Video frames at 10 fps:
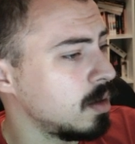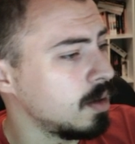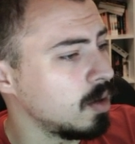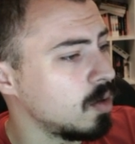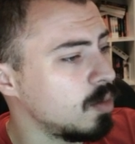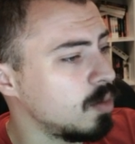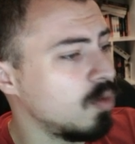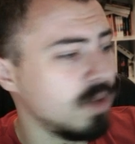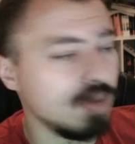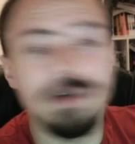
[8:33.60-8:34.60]

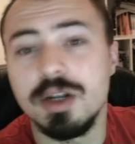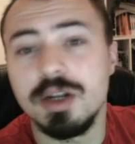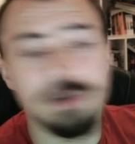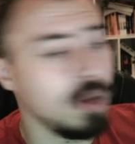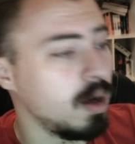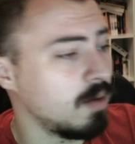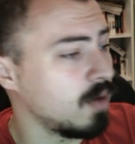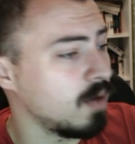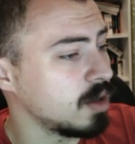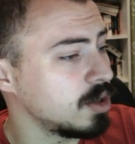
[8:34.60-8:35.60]
Remove the refresh player
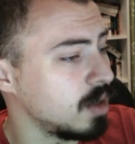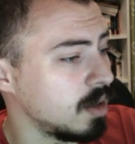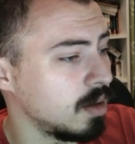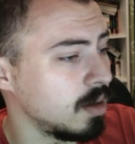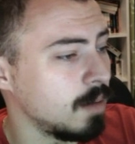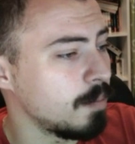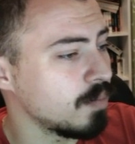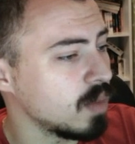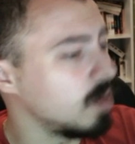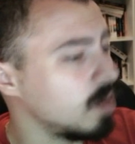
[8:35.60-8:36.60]
function and
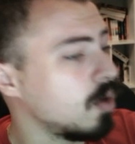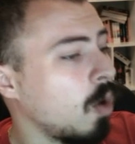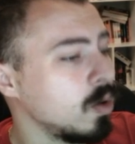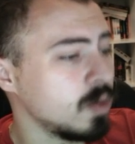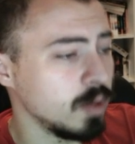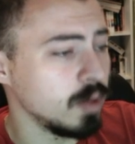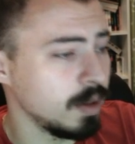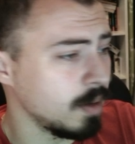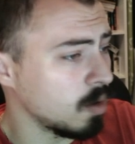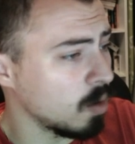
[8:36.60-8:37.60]
the calls to it
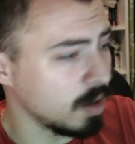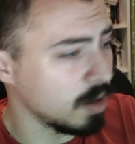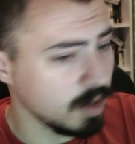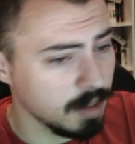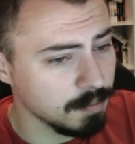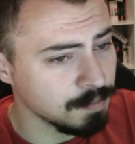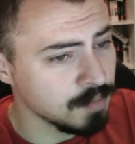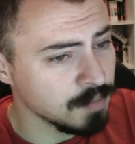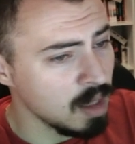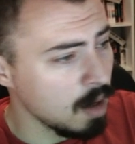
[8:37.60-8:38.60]
accordingly.
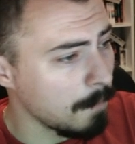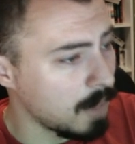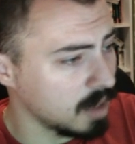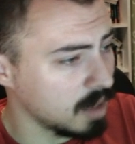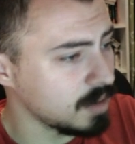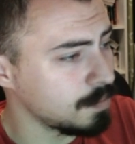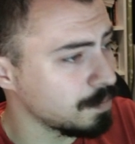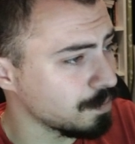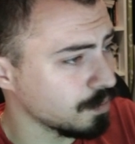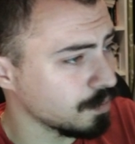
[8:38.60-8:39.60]
But
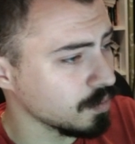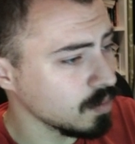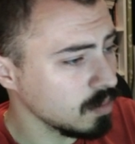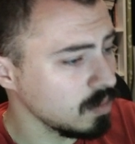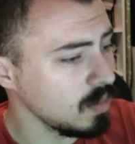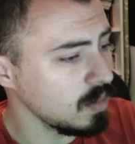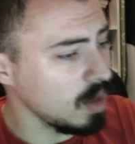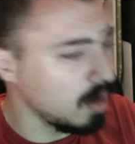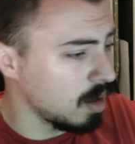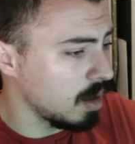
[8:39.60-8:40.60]

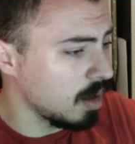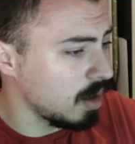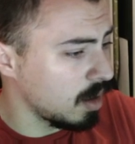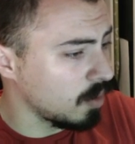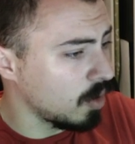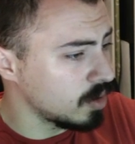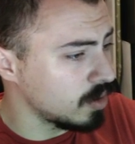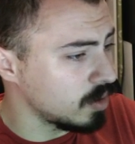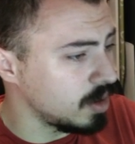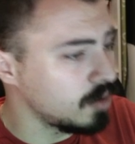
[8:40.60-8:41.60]
and we
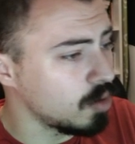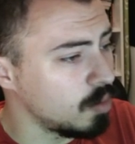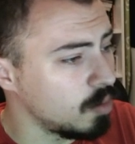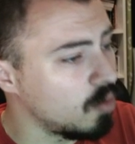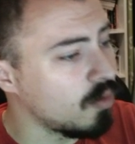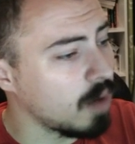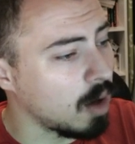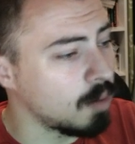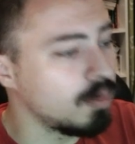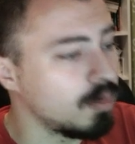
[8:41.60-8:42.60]
also need to remove
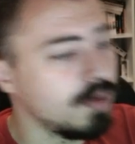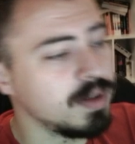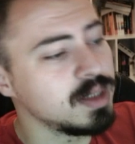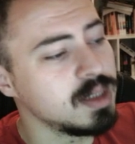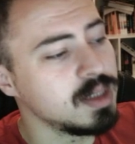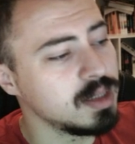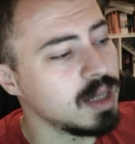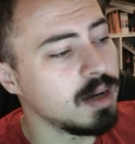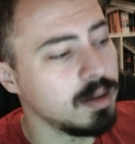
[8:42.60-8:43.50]
our previous set